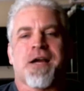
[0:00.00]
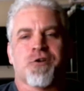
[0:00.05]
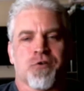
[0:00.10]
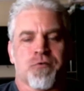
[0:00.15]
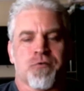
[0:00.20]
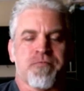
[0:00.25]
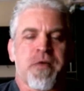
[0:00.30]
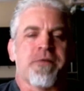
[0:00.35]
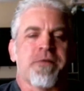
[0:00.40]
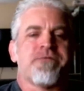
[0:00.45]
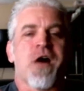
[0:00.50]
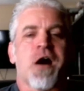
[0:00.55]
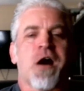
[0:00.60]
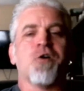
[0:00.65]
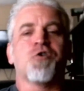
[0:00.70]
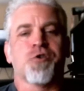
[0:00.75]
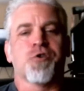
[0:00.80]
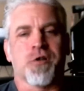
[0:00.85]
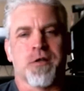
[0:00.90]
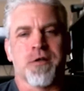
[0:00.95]
factor
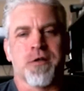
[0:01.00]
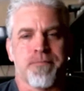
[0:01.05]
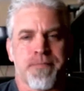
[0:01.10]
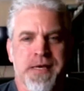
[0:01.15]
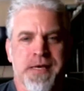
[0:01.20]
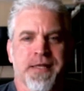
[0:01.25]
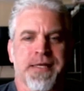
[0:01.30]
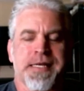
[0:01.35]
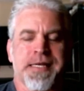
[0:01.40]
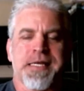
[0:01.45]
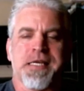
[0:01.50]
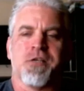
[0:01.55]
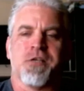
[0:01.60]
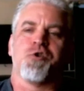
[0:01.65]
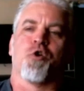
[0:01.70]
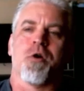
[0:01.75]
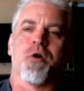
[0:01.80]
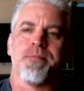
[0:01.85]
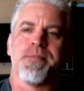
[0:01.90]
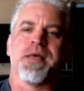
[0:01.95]
functional
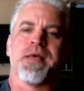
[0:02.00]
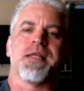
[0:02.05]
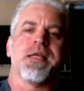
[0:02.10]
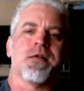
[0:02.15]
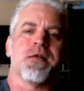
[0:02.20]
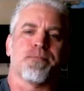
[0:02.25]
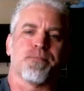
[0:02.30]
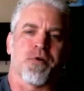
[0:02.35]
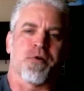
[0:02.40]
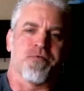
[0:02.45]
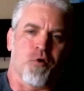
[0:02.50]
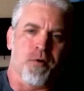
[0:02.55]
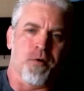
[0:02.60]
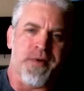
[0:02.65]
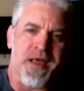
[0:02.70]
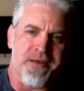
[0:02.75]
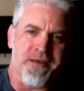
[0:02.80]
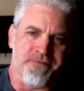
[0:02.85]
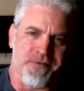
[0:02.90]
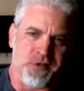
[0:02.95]
ability, your ability to
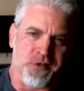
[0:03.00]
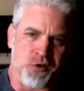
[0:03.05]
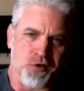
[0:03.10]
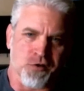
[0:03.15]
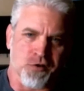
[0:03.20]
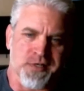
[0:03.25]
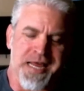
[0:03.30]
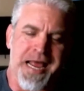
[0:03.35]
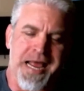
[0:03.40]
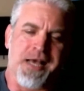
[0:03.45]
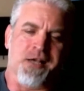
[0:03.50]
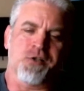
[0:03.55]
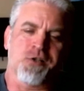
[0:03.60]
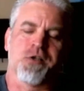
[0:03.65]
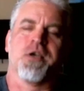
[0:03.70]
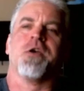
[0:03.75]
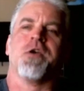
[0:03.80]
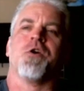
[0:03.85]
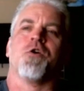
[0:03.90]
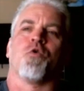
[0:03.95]
perform a physical
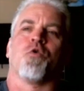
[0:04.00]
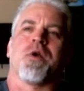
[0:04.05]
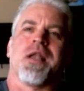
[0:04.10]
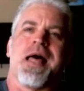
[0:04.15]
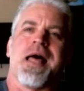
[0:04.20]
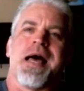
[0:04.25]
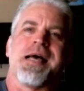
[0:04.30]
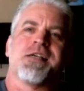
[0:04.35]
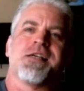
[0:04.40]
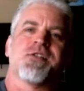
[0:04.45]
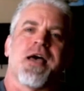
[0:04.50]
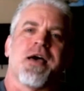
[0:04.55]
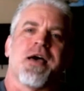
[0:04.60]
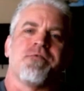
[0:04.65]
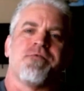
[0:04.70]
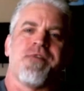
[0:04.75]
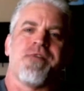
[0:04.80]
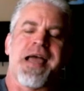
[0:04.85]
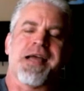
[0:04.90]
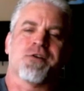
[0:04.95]
task, relies
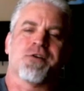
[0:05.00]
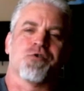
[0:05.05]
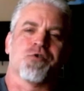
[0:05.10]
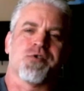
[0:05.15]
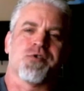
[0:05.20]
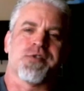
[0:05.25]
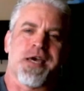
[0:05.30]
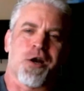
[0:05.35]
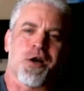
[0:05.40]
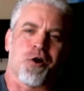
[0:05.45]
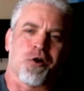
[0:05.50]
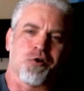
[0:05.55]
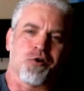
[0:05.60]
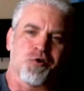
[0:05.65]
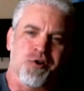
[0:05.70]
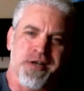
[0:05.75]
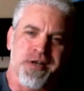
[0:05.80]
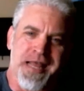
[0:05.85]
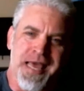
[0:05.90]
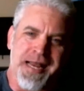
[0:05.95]
on factors that
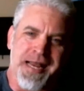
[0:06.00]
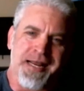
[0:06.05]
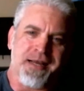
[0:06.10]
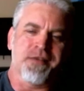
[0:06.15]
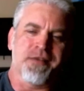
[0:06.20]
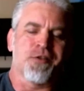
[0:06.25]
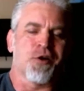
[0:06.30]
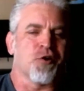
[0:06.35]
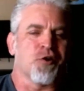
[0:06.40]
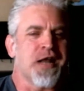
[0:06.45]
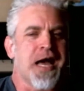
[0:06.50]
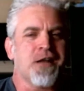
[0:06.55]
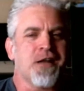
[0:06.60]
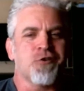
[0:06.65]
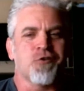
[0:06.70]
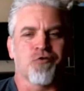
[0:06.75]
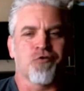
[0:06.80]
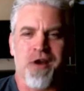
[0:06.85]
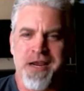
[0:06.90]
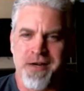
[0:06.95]
are genetic. They're
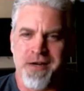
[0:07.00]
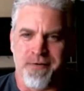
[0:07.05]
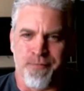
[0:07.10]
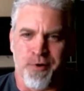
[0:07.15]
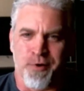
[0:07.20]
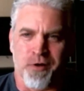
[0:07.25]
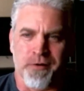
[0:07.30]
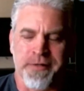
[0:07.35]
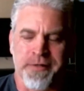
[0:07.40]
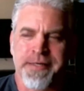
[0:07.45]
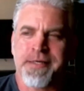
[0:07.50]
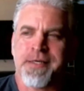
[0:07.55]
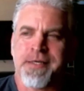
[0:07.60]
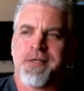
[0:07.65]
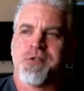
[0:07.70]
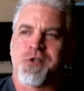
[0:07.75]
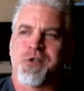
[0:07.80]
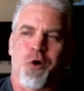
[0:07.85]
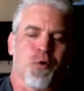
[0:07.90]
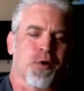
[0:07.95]
not trainable,
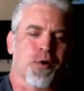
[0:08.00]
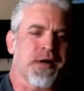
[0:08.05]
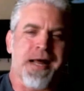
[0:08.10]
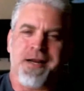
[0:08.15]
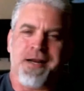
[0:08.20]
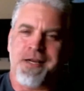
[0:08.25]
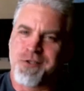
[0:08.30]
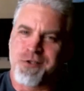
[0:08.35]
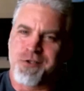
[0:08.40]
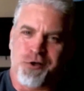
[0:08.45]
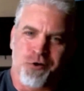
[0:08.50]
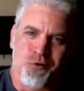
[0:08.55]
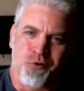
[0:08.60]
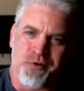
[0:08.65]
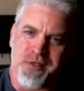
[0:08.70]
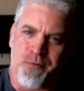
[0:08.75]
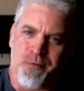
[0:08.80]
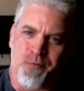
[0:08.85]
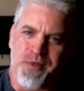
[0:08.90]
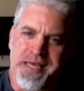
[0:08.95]
so we're not
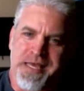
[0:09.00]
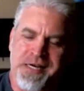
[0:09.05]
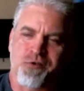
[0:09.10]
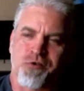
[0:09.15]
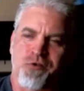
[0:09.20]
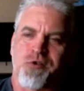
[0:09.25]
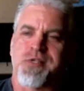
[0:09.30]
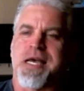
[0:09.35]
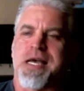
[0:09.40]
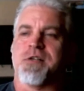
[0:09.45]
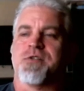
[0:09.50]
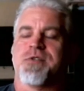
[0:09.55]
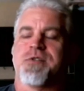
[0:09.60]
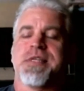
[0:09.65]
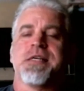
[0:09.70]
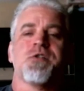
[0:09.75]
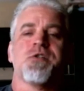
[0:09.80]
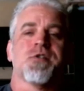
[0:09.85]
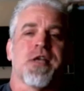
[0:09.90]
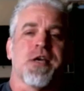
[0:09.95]
concerned with them with
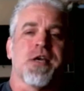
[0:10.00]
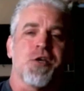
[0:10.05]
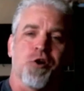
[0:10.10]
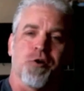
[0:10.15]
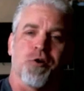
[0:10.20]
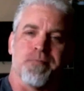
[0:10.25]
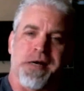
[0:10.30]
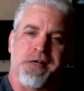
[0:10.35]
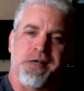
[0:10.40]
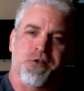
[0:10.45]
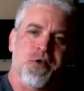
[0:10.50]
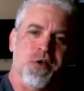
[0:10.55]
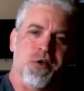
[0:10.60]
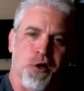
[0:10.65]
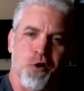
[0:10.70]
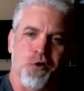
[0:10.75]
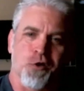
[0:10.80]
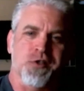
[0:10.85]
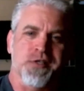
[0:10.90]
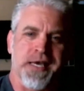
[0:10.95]
exercise. Things like your
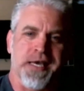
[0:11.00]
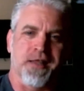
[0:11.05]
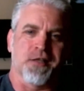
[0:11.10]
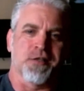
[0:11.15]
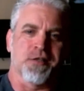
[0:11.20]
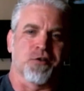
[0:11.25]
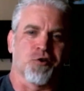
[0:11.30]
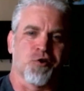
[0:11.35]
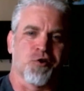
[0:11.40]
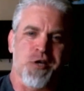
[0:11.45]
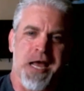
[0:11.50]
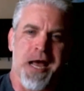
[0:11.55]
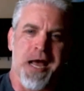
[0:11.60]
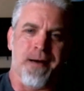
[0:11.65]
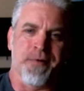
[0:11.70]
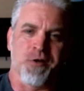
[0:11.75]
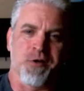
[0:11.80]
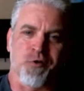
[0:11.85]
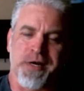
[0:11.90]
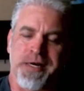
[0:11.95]
musculoskeletal
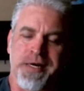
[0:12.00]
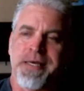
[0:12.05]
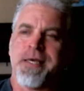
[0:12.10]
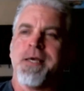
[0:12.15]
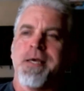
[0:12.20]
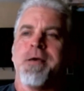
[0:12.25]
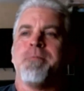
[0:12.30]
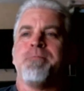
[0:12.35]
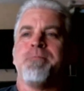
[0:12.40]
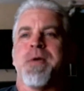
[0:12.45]
geometry.